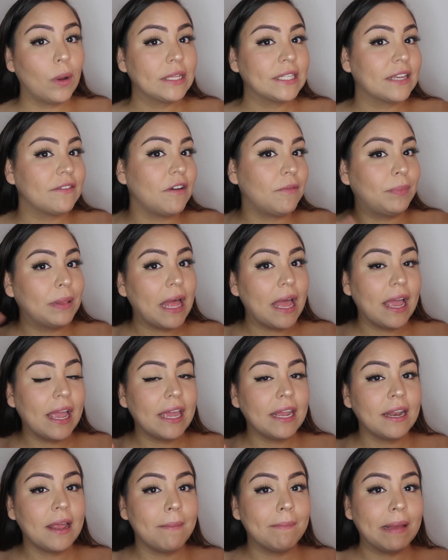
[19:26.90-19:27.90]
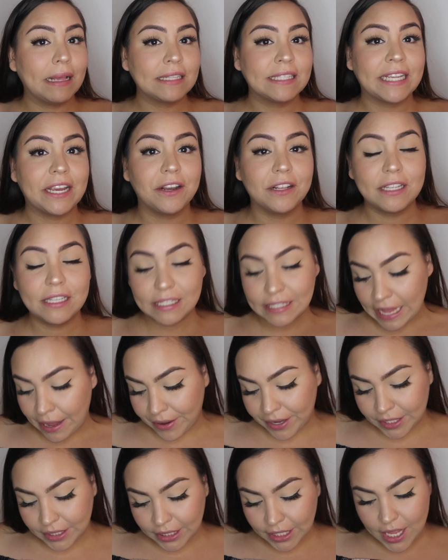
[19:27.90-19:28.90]
once I've applied mascara, this is
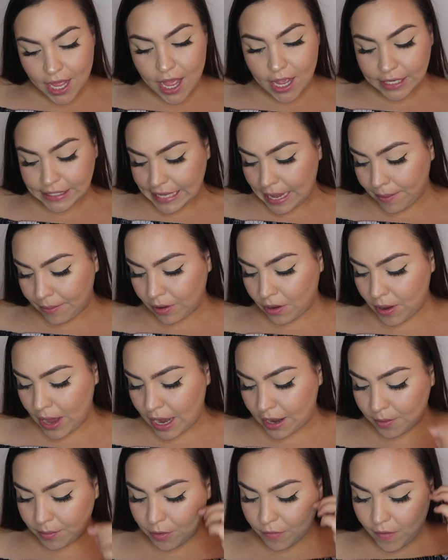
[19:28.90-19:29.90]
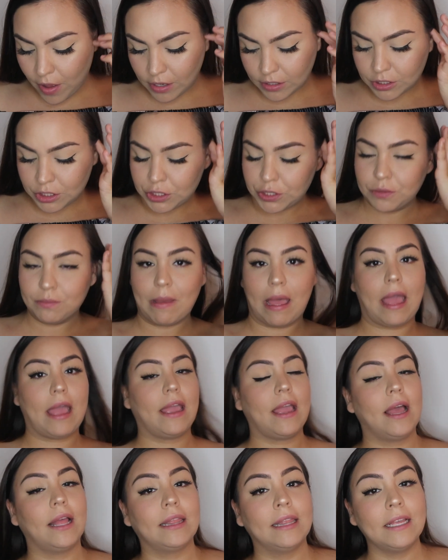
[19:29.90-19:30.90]
how it looks. I will go ahead and move on to
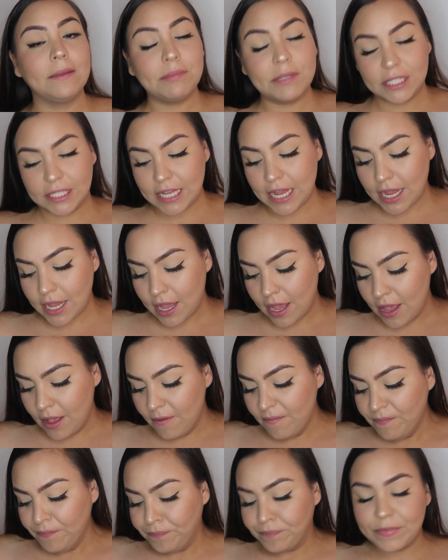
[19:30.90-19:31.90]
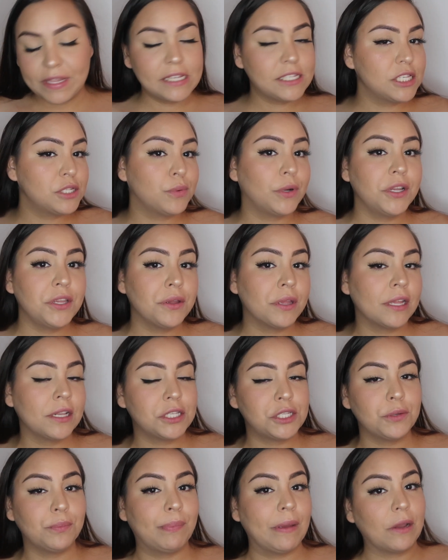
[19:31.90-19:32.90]
my lipstick. This is where you
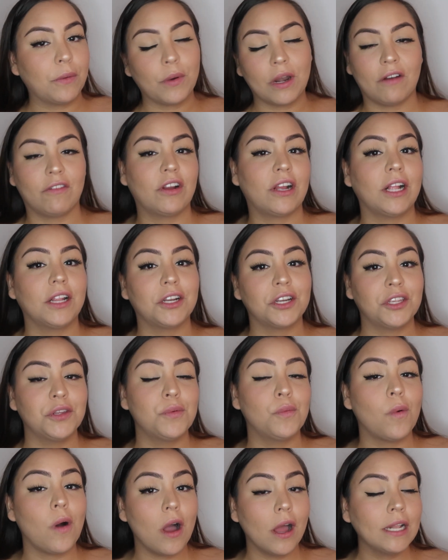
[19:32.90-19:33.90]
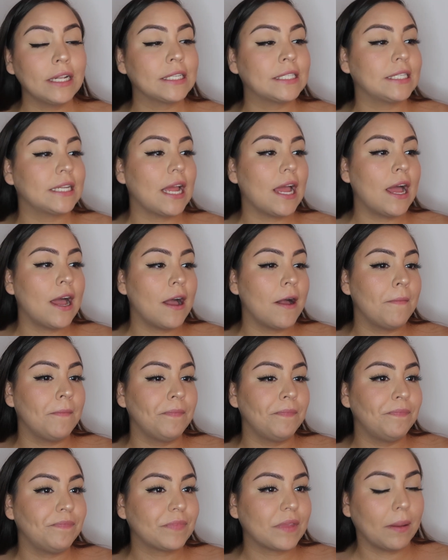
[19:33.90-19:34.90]
get to pick whatever color you want.
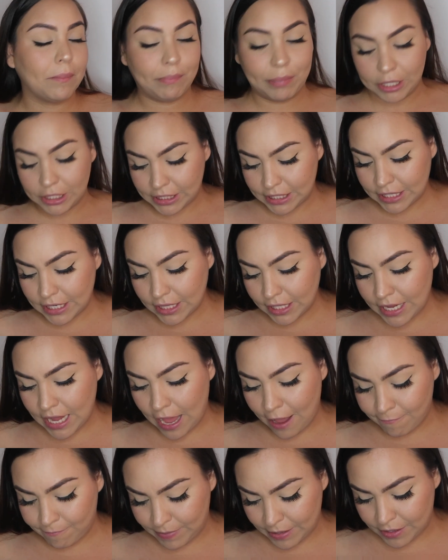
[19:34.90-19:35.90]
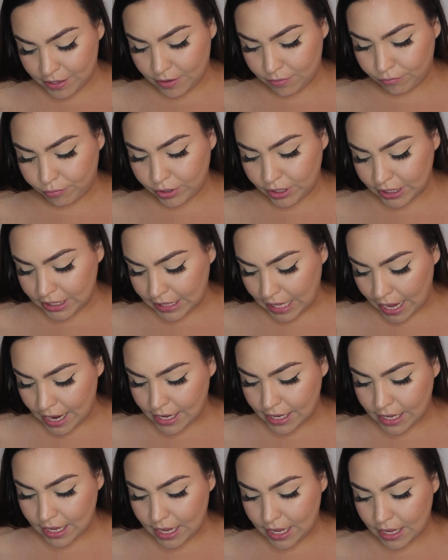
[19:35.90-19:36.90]
Personally, I've been really
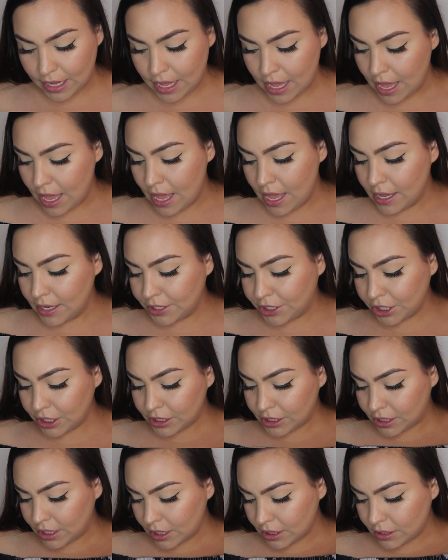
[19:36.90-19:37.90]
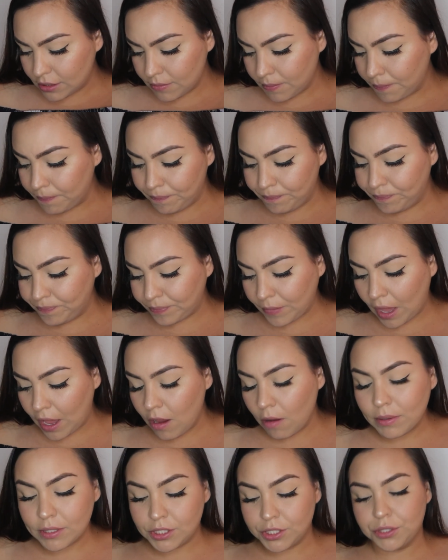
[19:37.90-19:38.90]
liking just the I
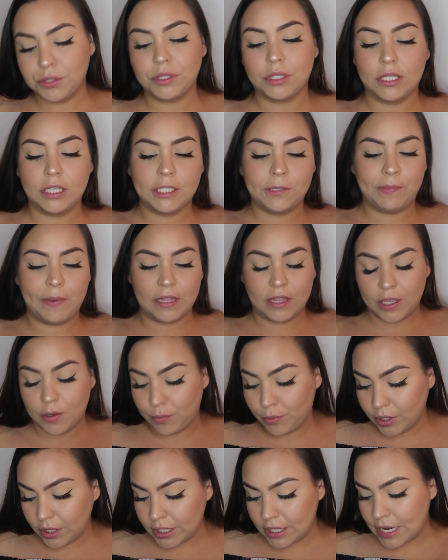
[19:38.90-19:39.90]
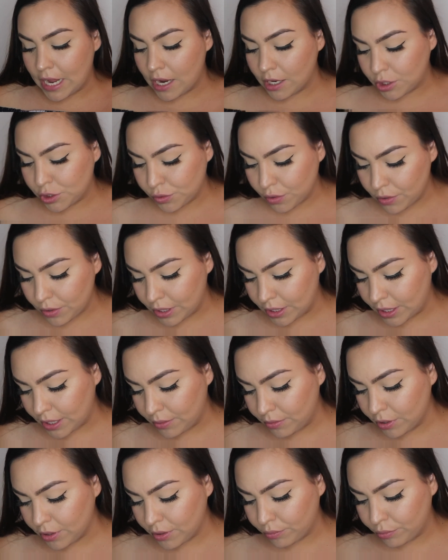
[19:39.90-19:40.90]
always use these, but they're really natural and they
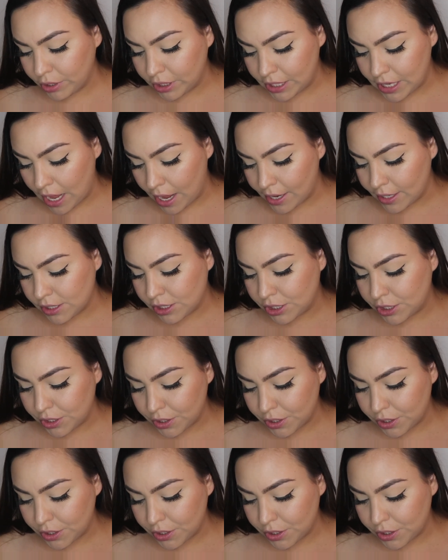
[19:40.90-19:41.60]
look really nice